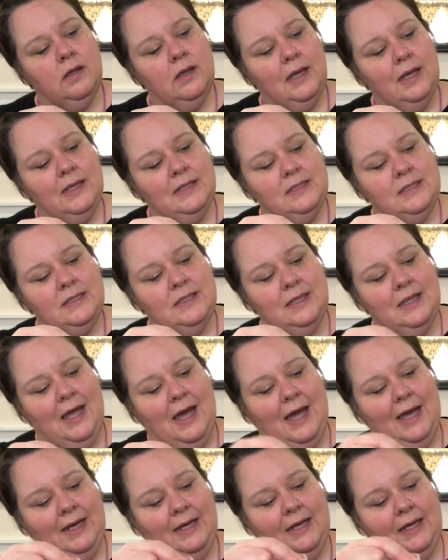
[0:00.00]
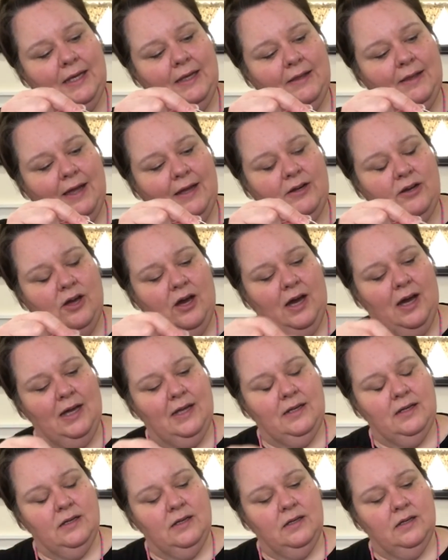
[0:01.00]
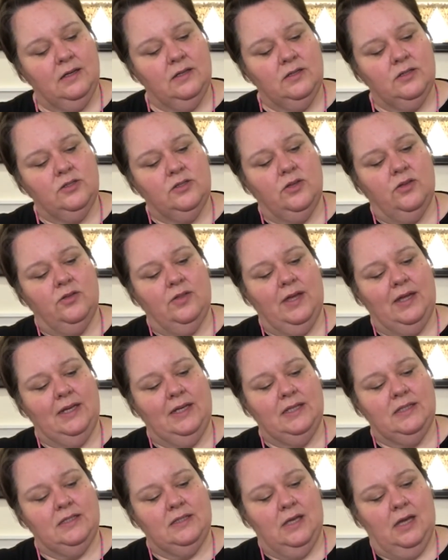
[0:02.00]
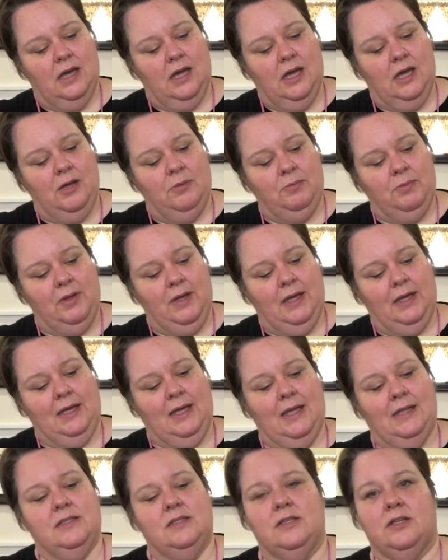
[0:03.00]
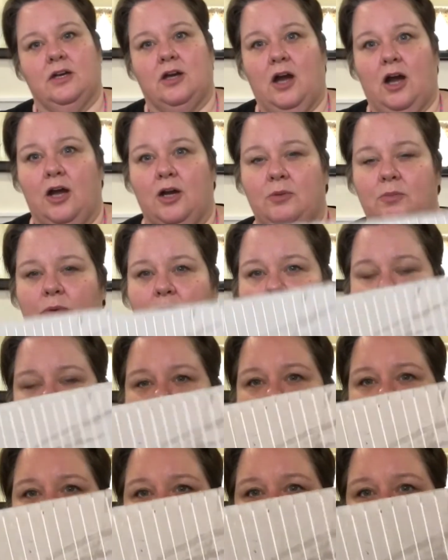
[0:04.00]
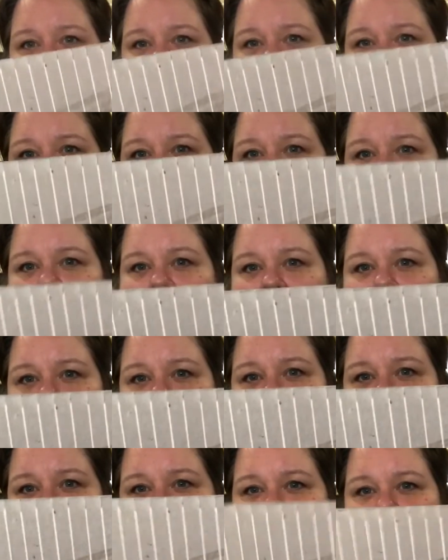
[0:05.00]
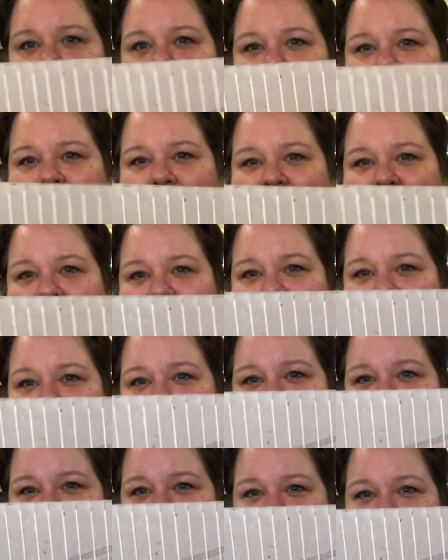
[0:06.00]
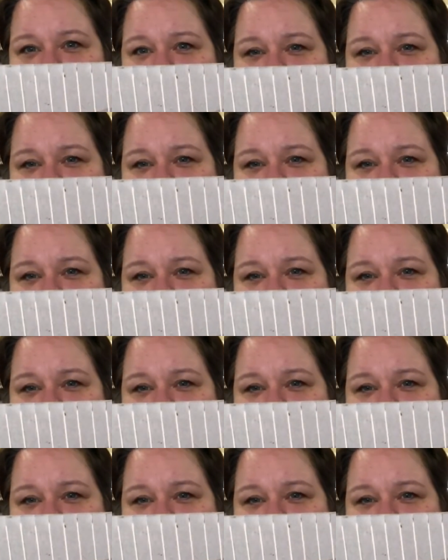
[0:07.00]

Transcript: and sliding that knot so that it's up against the cardboard now. So you can see